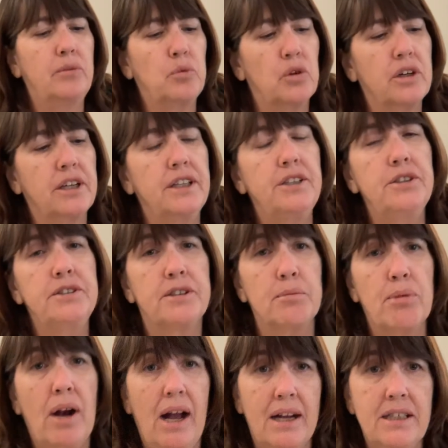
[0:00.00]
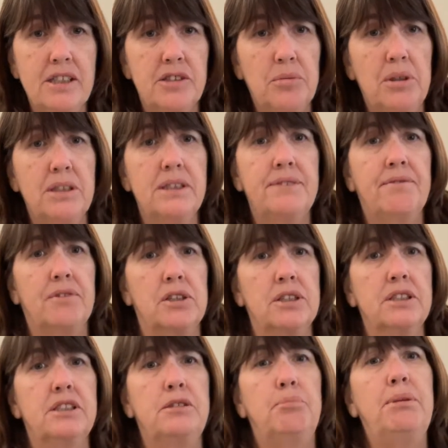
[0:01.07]
we're going to do some practice ones
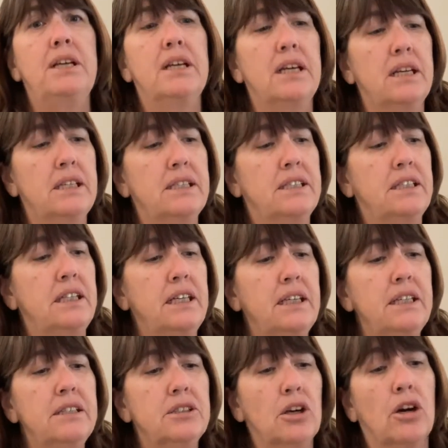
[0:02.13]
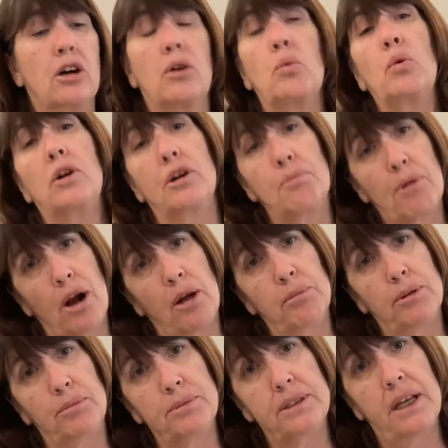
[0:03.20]
first because these are word
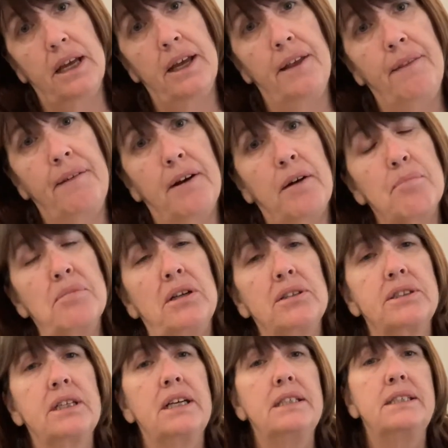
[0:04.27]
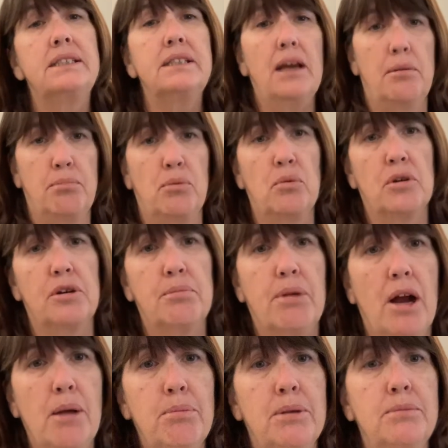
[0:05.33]
problems and they're multi-step word
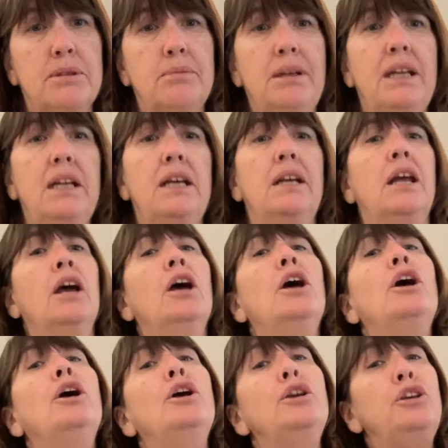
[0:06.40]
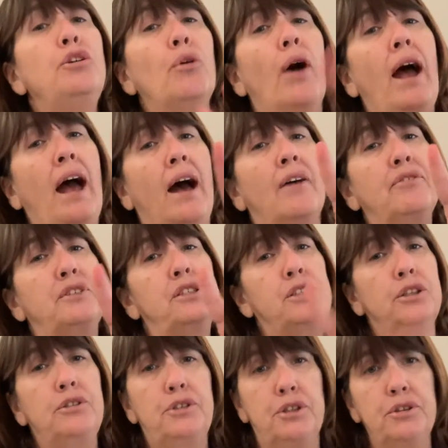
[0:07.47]
problems, meaning you have to
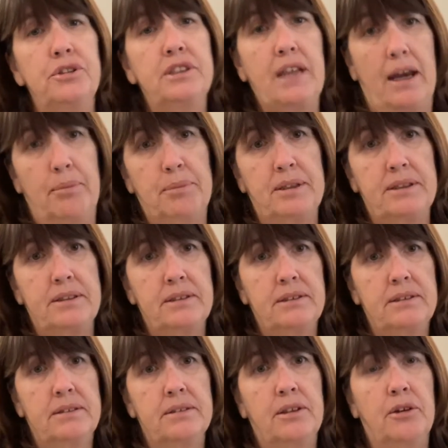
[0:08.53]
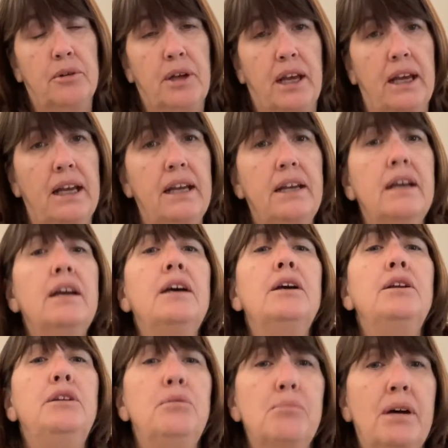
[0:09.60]
do 2 steps, okay?
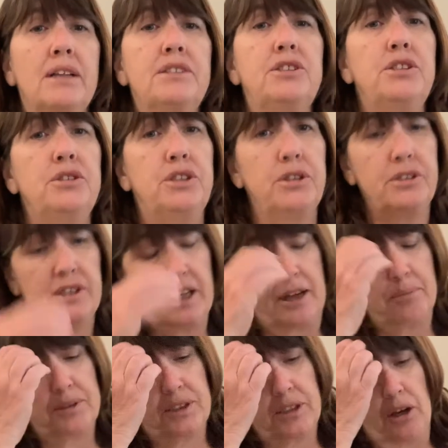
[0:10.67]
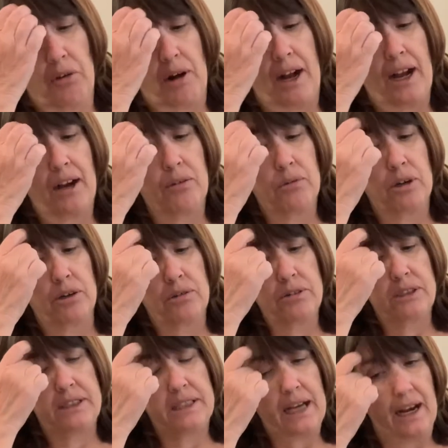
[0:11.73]
You must do 2 steps. So I
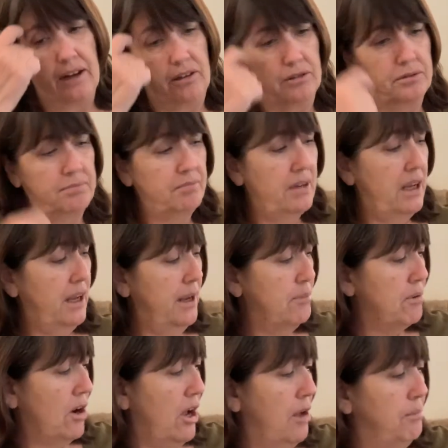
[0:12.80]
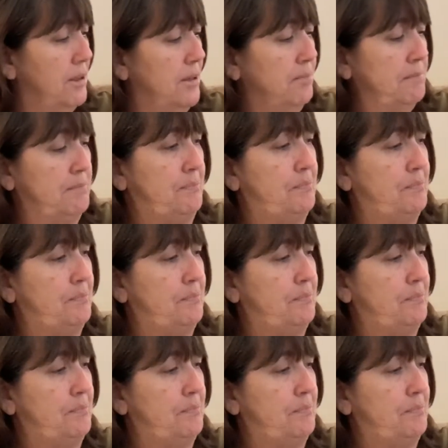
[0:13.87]
wrote down a problem